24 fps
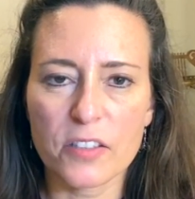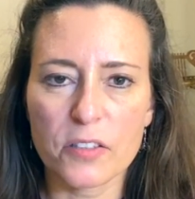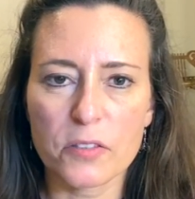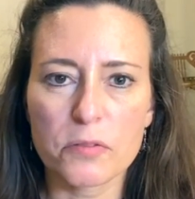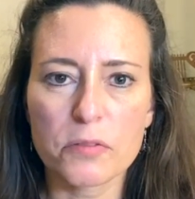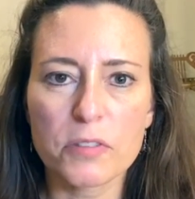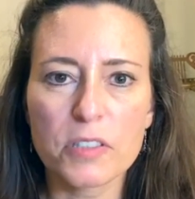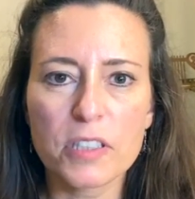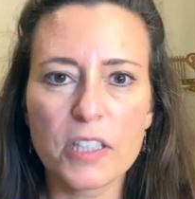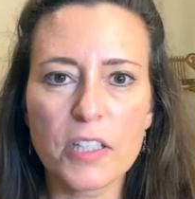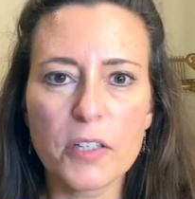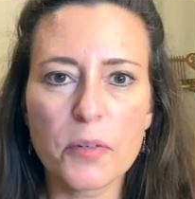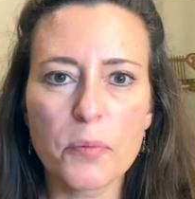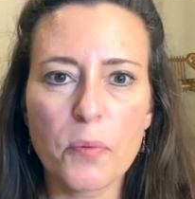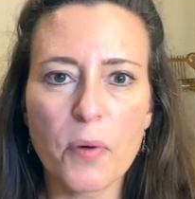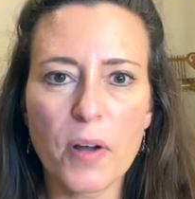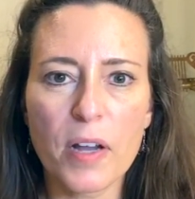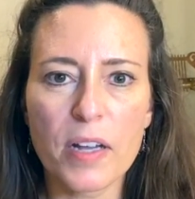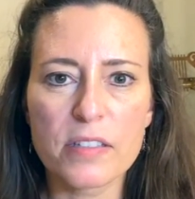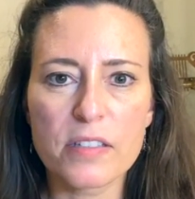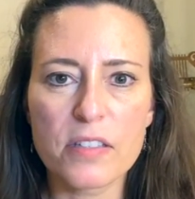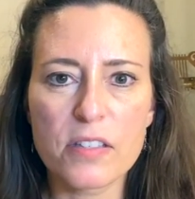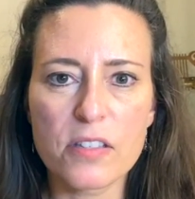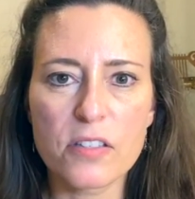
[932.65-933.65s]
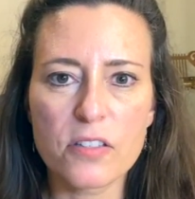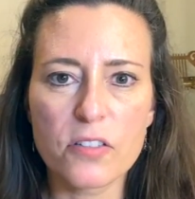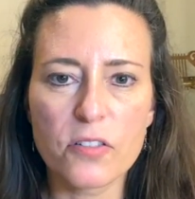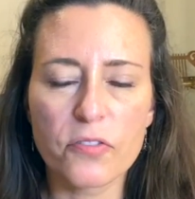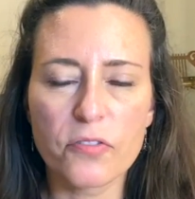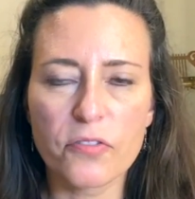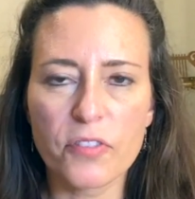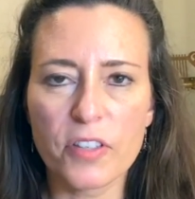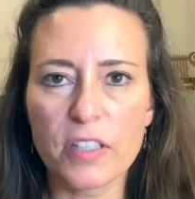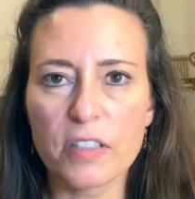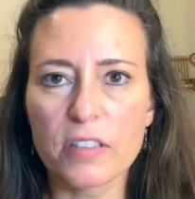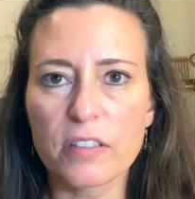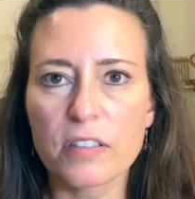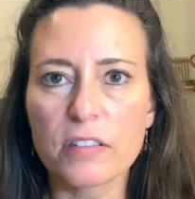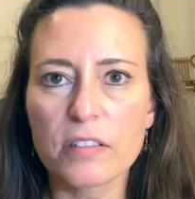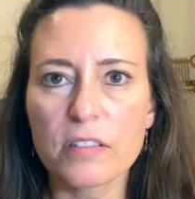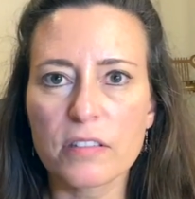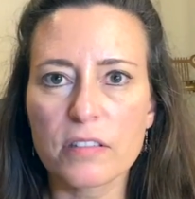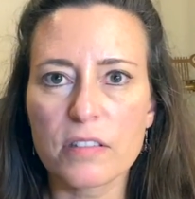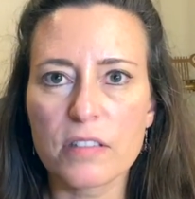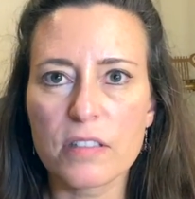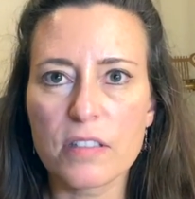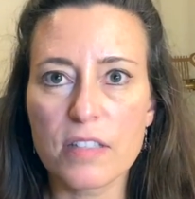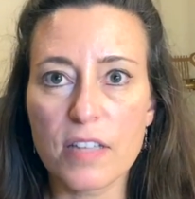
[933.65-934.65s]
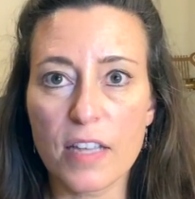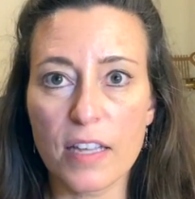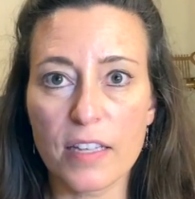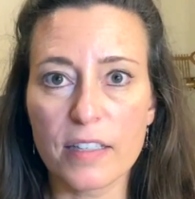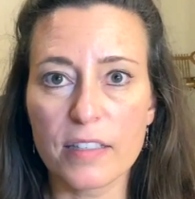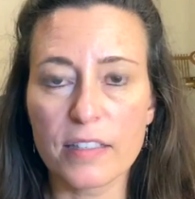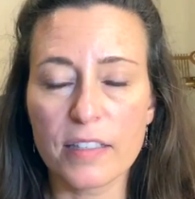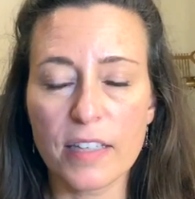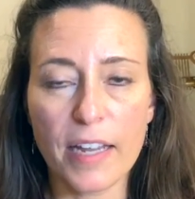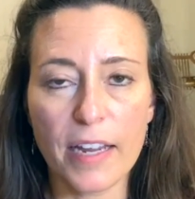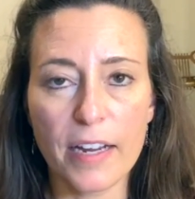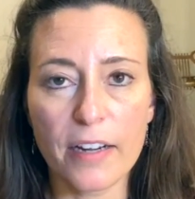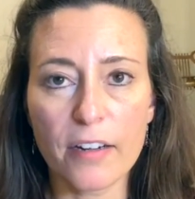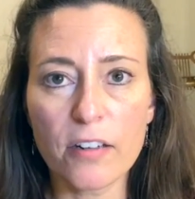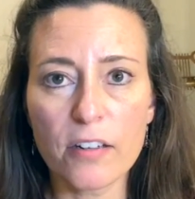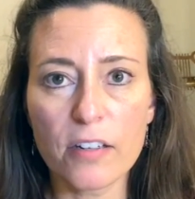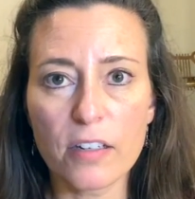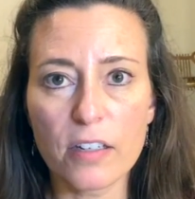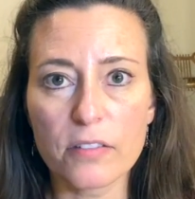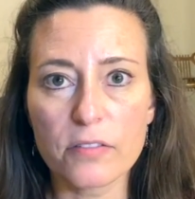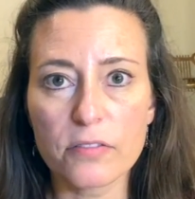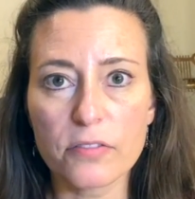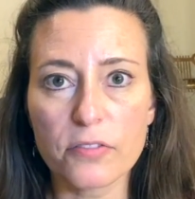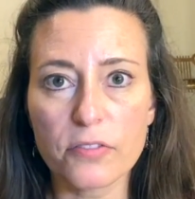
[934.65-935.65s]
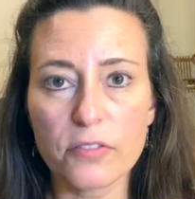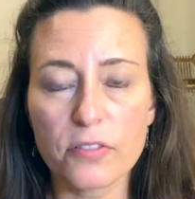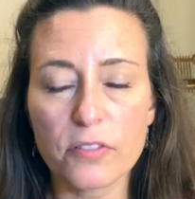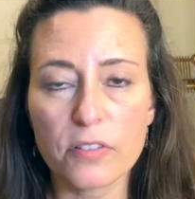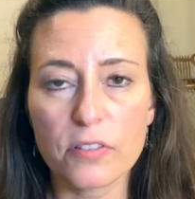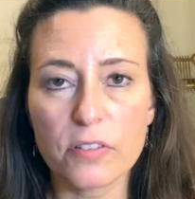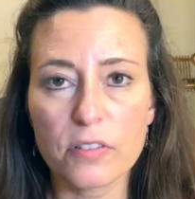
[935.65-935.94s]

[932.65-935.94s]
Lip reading: really wants to feel taken care of.